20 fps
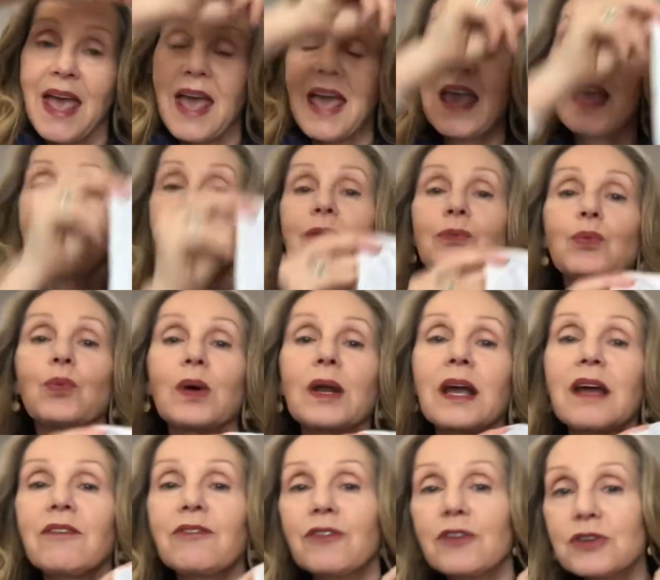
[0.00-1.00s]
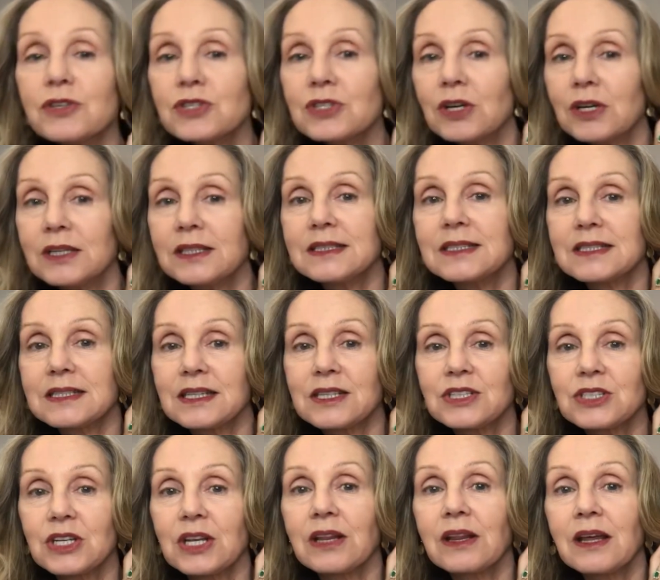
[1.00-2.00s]
And when I first started
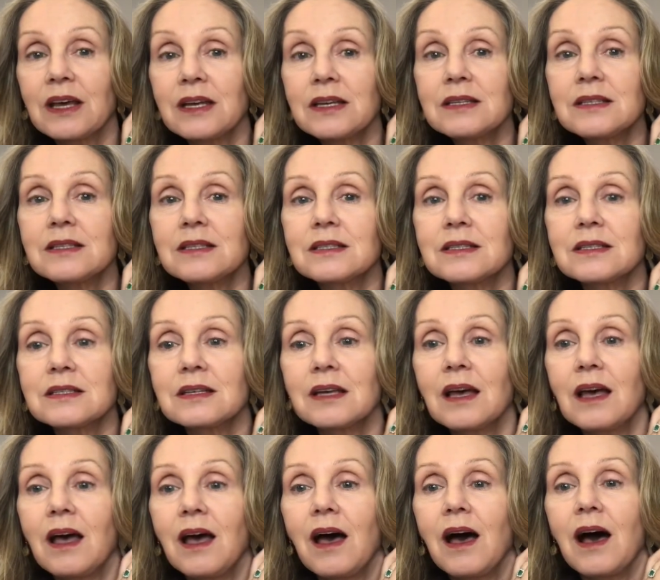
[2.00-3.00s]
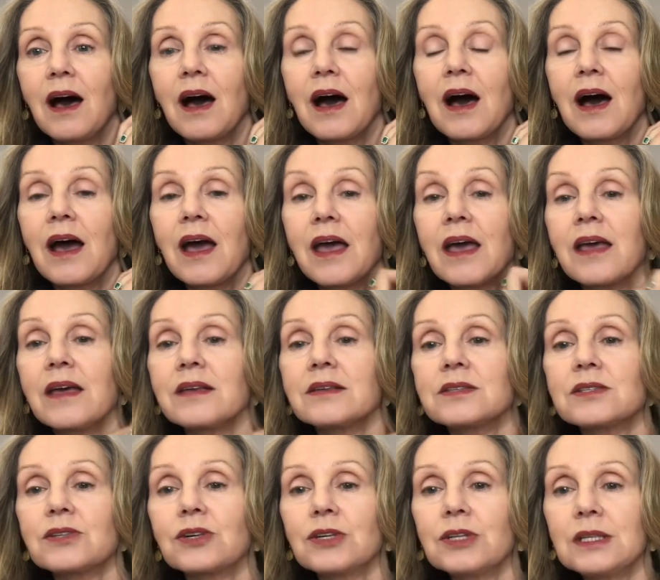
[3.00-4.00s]
stitching this, I
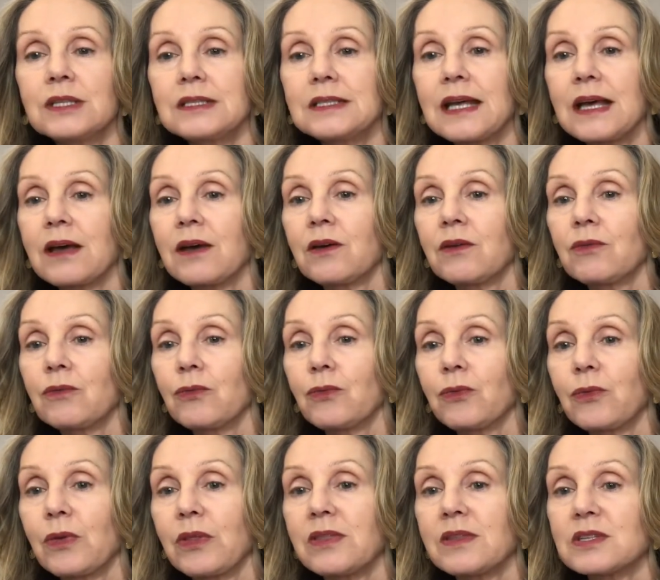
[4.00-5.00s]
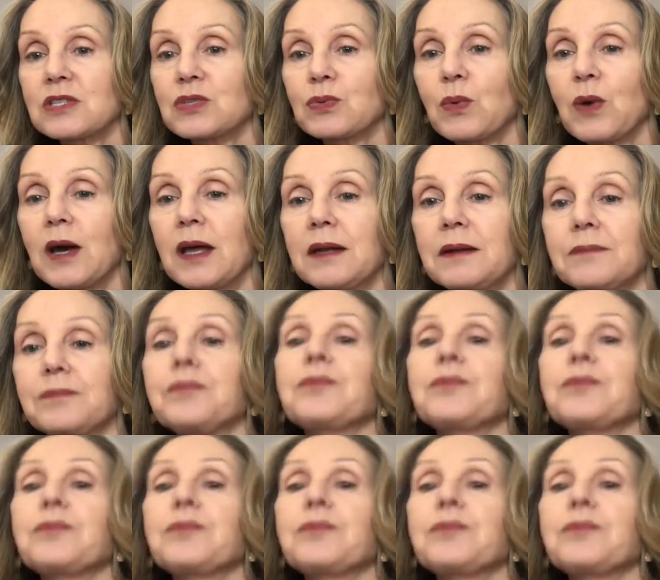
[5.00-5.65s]
started down with this one.